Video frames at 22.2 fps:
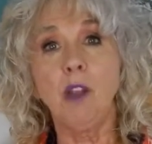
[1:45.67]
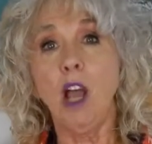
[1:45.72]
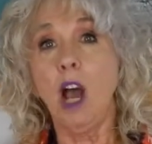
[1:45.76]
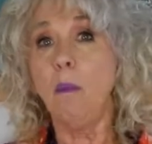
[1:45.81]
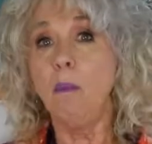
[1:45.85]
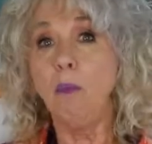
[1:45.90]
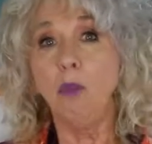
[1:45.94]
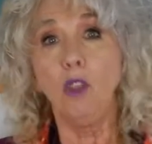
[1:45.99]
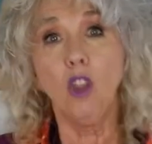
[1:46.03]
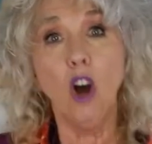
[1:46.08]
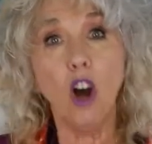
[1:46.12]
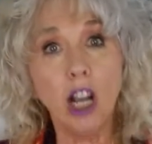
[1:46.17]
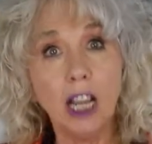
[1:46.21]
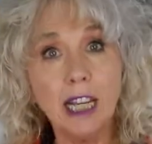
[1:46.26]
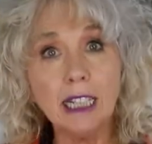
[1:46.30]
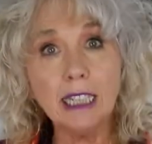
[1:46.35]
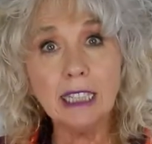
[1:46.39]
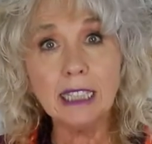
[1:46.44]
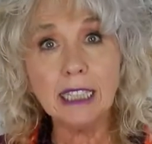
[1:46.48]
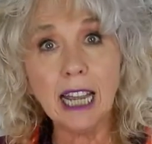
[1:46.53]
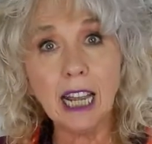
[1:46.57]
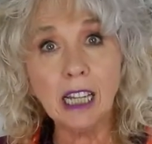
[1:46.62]
I'm not
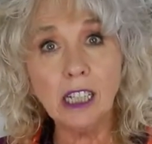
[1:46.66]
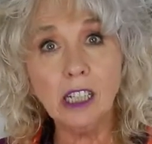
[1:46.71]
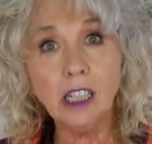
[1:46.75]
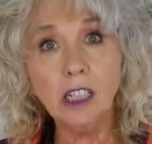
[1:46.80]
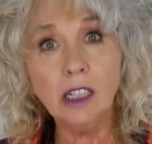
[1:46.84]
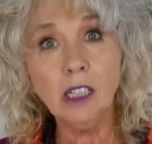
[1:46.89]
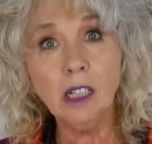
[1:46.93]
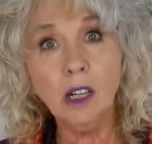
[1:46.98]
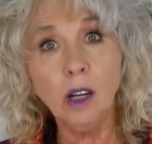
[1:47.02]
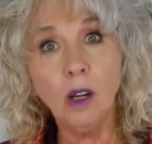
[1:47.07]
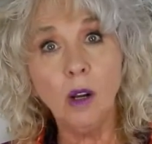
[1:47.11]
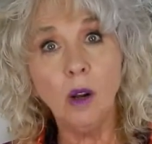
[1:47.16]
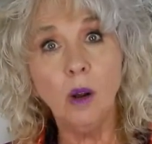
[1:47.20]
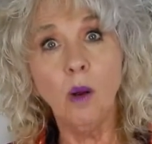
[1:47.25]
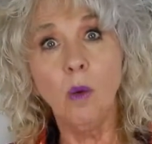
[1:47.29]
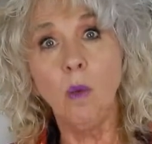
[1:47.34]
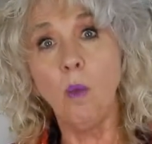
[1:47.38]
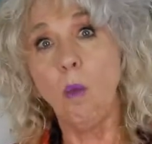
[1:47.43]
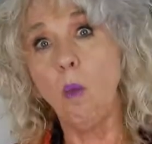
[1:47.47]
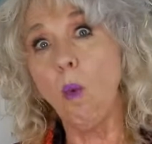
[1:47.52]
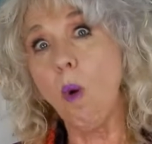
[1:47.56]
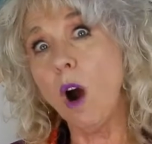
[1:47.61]
going to tell you
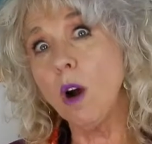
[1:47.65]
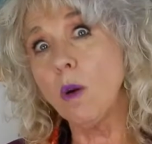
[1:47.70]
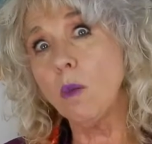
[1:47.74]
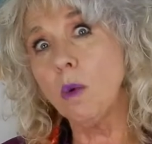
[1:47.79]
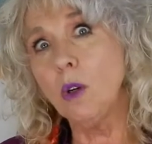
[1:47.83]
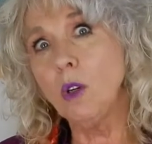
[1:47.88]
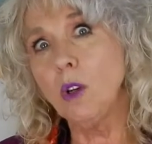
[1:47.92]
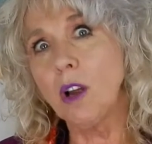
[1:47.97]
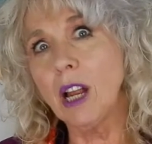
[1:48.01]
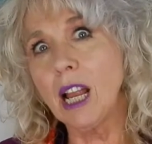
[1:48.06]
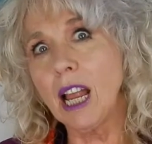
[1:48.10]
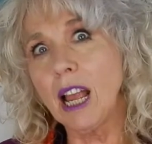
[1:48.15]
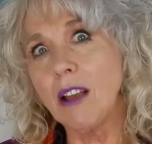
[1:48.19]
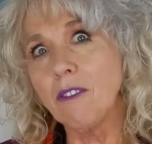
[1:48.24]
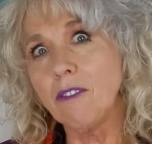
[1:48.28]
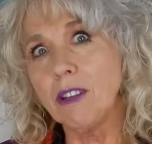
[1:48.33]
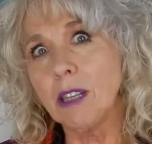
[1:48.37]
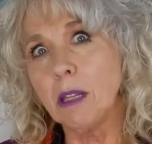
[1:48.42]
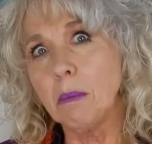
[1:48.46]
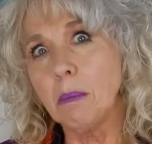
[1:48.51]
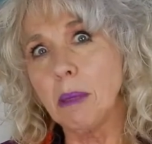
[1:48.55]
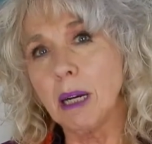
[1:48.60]
what we're looking
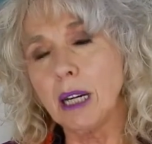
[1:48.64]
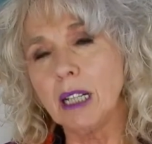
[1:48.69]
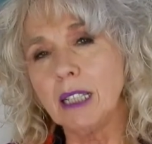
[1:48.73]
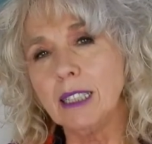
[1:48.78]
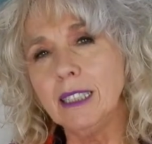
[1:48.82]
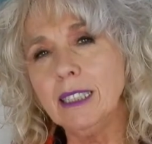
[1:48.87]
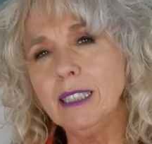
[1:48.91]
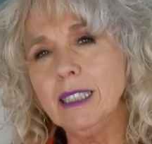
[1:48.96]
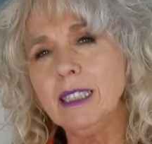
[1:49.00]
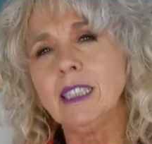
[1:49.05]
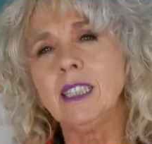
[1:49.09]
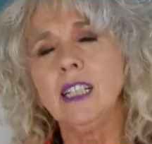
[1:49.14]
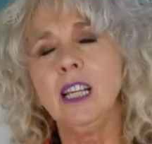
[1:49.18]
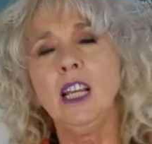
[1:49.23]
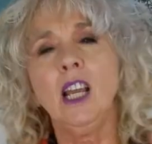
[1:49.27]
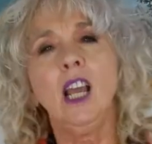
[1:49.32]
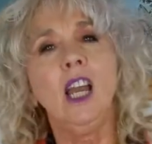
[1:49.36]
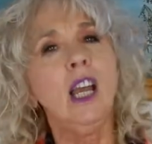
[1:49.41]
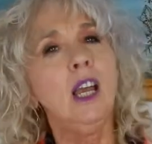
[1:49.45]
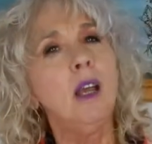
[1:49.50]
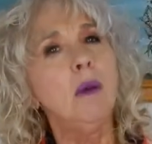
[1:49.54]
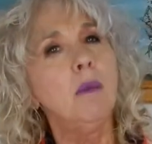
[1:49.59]
at for the bucket list,
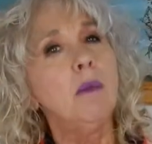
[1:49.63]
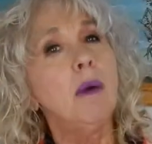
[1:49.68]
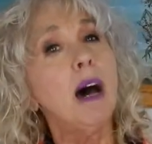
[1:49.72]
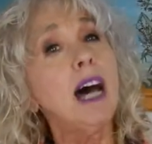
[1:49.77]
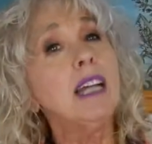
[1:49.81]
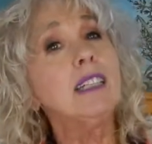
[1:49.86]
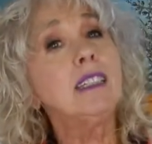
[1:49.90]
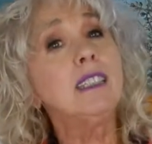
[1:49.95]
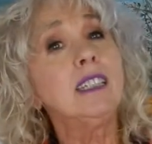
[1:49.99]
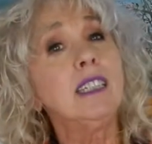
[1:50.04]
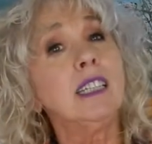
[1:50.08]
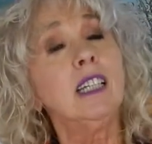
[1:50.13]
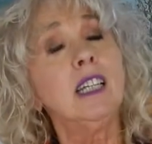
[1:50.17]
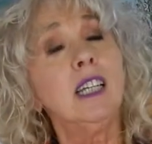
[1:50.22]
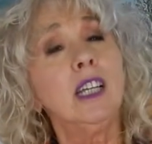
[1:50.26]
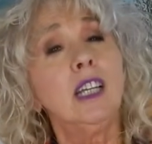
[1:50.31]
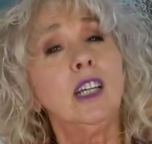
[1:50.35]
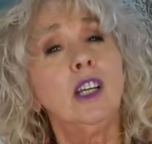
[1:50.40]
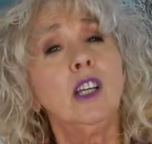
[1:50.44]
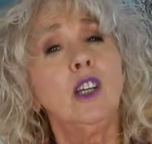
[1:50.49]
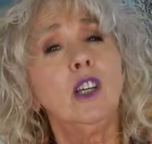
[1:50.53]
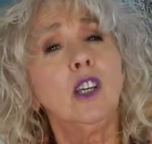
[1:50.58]
but
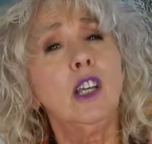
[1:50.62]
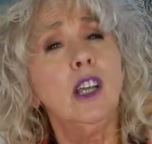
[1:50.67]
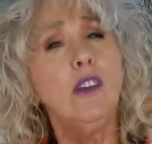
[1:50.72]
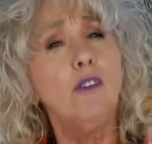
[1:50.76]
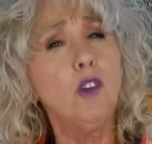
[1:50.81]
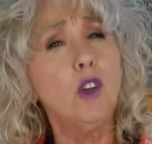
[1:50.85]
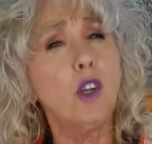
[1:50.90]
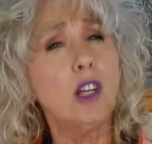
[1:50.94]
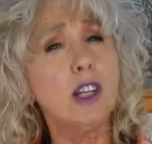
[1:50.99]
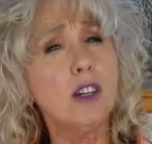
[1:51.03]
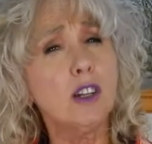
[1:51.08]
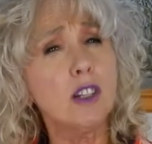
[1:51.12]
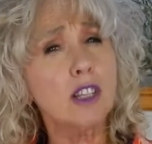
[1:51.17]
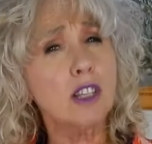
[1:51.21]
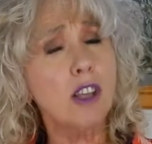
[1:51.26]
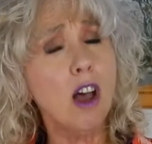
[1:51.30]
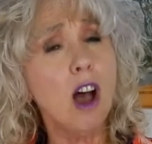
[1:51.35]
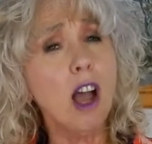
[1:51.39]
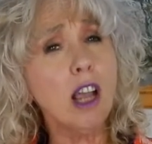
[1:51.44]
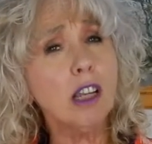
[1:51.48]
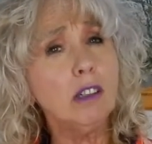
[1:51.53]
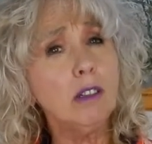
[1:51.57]
if you can
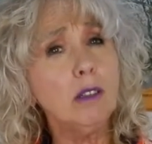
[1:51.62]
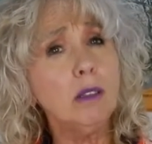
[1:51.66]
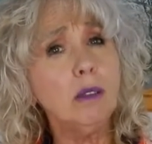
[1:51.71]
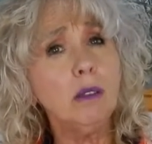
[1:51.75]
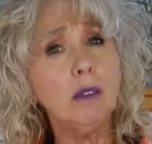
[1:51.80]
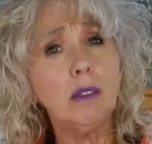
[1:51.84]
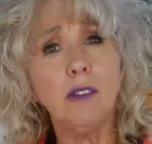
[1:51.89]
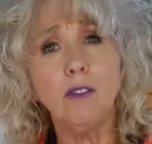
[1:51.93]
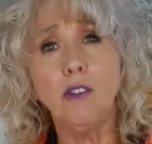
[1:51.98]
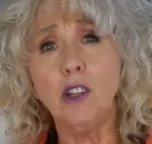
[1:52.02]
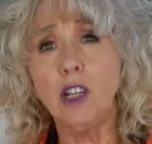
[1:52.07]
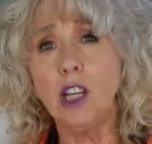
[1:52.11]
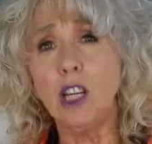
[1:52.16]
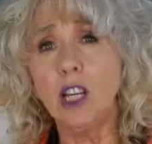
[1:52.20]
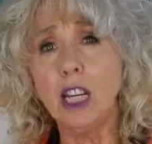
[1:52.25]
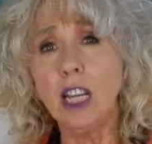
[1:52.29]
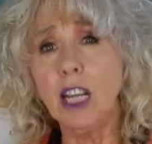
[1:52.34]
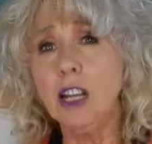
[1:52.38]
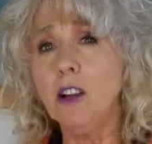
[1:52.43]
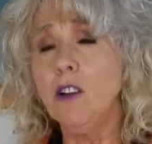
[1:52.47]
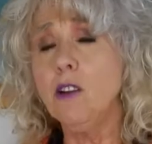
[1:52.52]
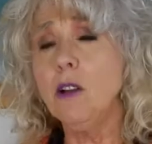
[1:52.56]
cycle, if you
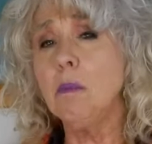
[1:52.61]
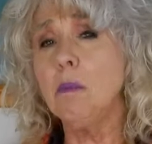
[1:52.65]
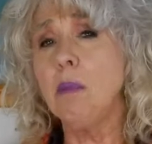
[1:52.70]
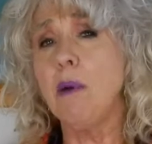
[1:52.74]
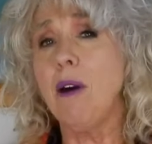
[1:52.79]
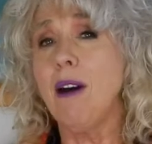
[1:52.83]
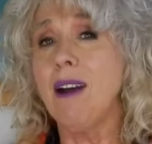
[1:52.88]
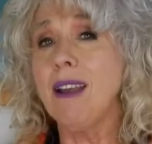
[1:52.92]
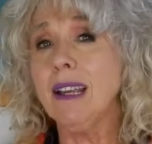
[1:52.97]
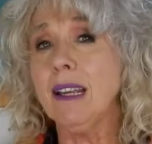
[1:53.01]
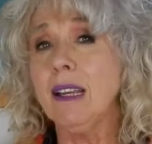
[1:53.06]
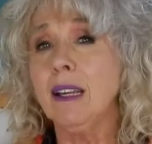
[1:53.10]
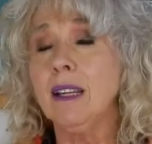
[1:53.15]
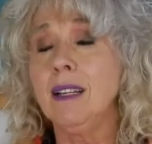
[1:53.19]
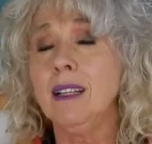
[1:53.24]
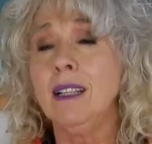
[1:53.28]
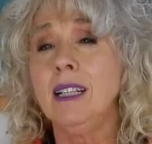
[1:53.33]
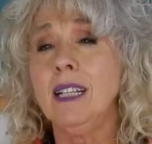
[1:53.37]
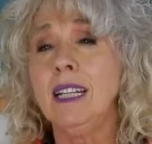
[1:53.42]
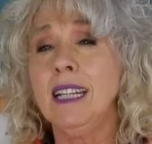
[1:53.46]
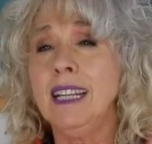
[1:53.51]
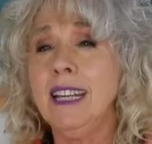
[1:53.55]
can get on a bike,
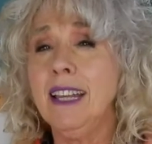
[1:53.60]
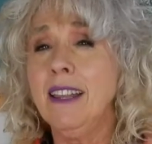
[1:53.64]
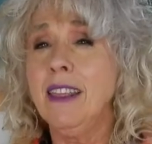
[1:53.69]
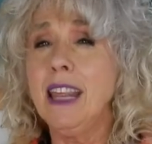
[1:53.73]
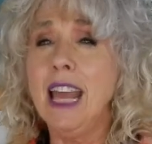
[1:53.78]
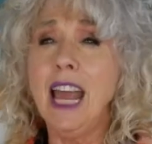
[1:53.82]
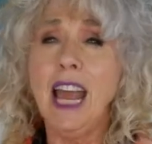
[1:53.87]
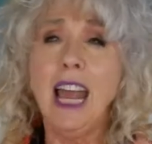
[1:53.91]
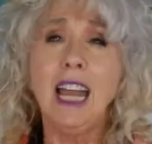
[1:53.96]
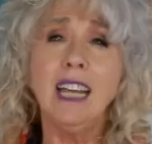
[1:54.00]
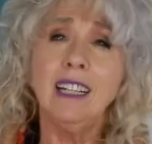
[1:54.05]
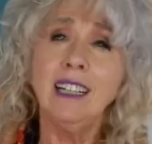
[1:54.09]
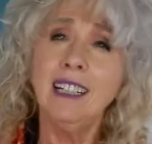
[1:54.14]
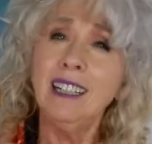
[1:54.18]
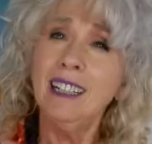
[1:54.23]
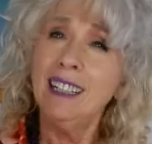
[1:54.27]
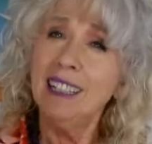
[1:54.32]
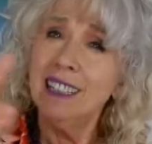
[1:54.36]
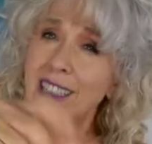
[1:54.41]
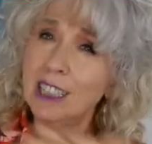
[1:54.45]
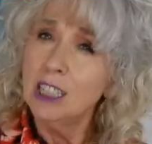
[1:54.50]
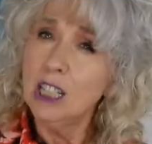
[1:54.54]
then
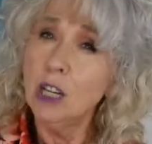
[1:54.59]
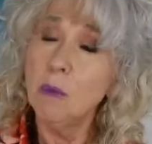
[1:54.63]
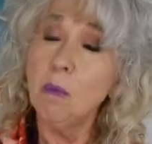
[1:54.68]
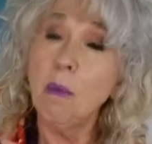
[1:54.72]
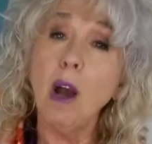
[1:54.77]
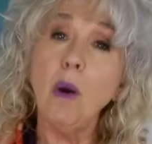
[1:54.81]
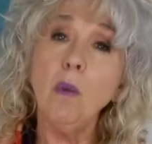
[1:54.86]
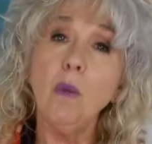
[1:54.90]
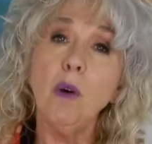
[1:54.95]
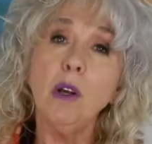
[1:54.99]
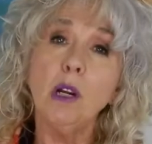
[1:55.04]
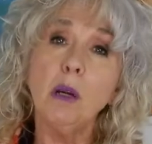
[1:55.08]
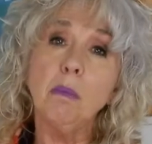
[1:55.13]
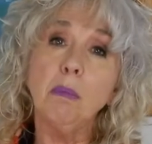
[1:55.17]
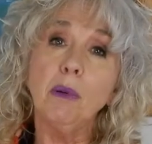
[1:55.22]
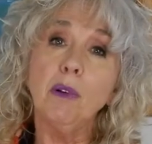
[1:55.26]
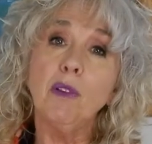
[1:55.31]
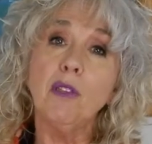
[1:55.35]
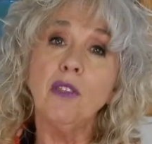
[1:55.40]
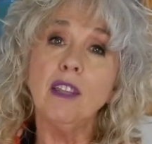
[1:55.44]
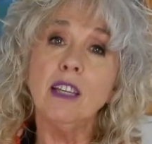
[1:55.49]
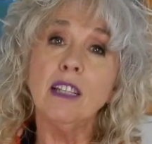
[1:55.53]
you might want to
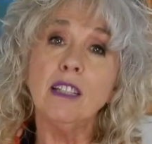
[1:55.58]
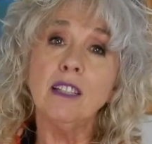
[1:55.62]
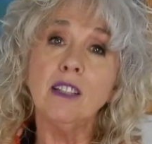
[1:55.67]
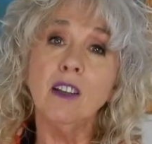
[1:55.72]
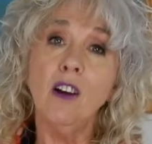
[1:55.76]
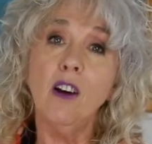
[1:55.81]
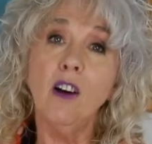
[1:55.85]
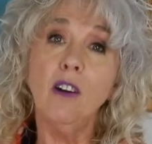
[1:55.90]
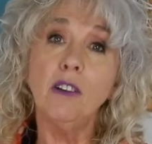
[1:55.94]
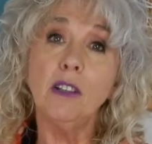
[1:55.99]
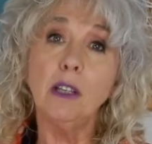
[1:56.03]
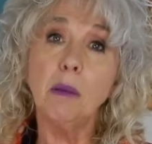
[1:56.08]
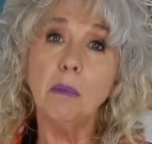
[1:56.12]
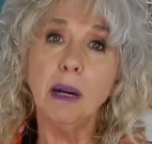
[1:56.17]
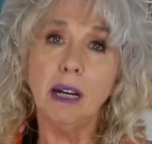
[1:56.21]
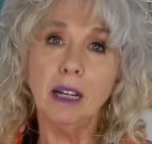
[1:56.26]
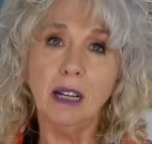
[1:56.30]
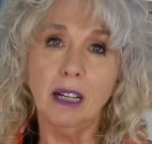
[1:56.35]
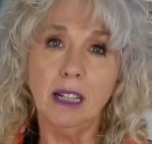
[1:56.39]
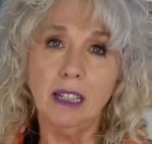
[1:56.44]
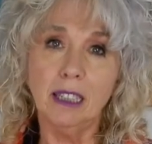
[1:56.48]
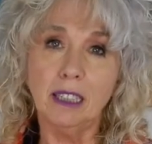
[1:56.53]
put this on your
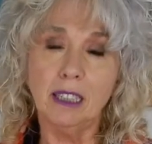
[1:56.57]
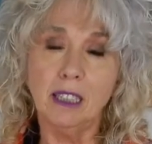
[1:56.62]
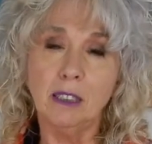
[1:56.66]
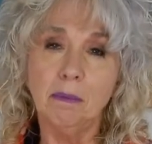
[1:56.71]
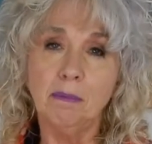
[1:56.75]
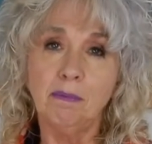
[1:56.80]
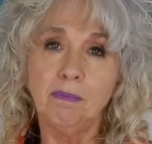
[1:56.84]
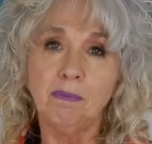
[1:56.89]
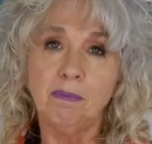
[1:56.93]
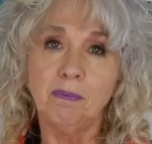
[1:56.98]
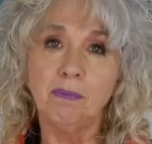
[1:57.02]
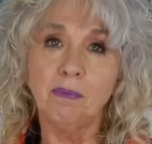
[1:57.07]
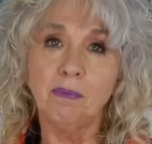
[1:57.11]
bucket list.